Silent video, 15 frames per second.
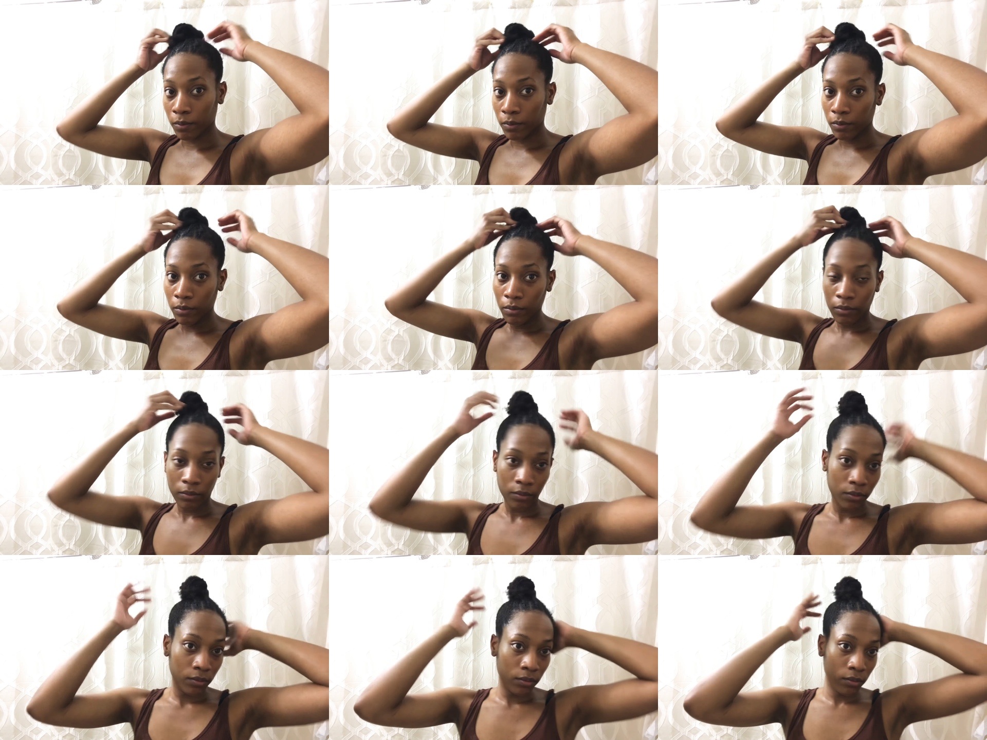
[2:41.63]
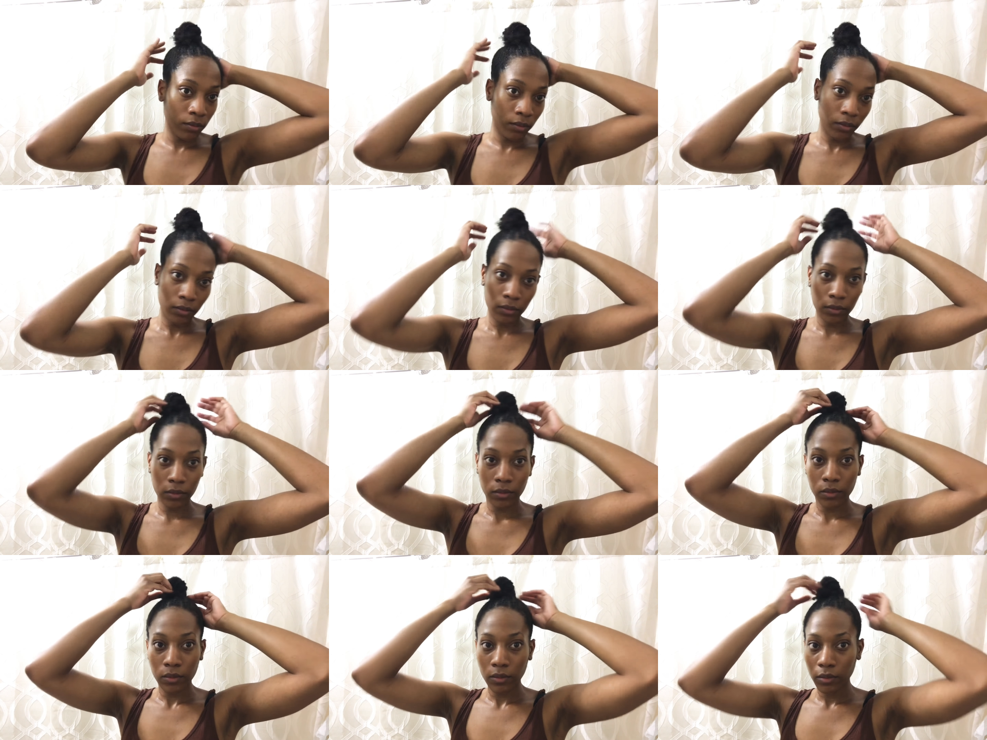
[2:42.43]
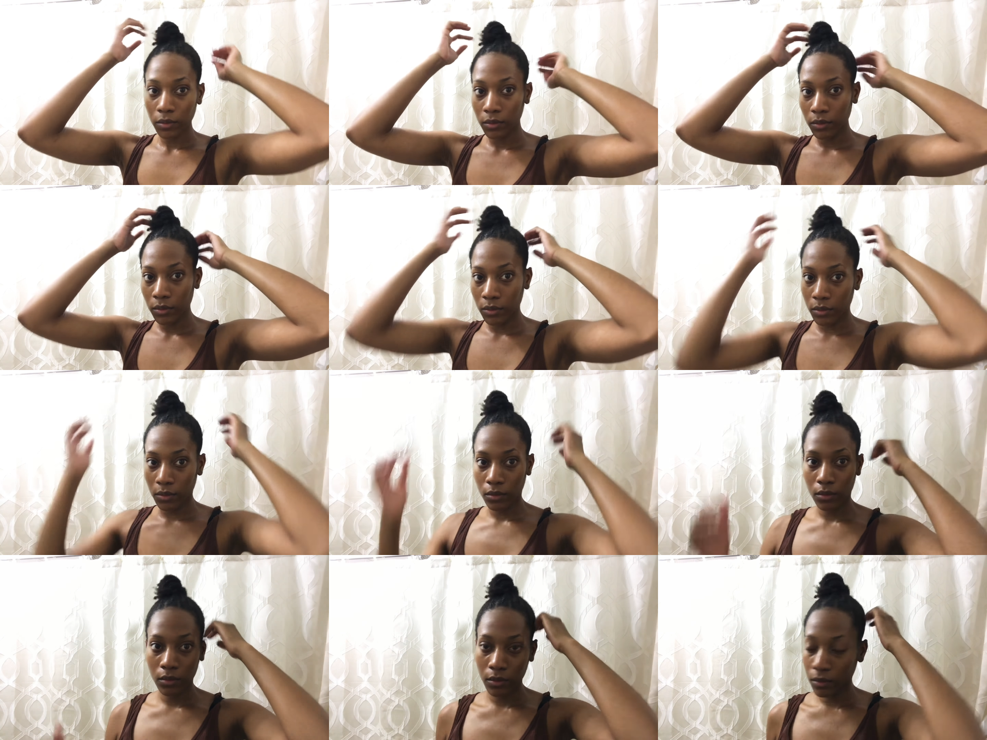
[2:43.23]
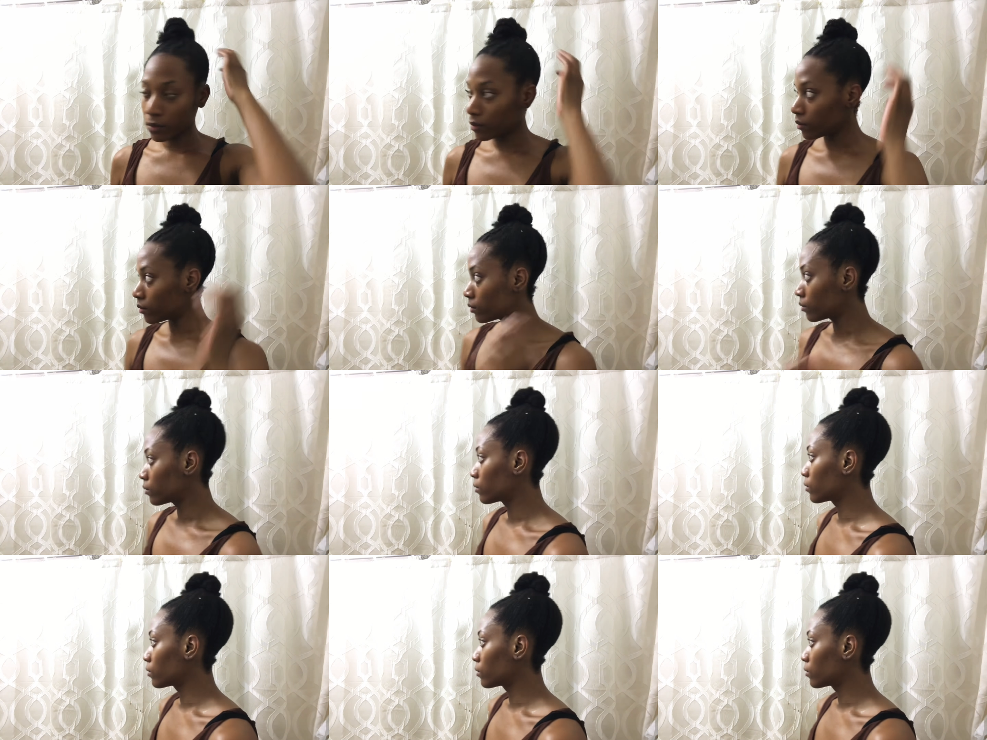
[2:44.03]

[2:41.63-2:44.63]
(silence)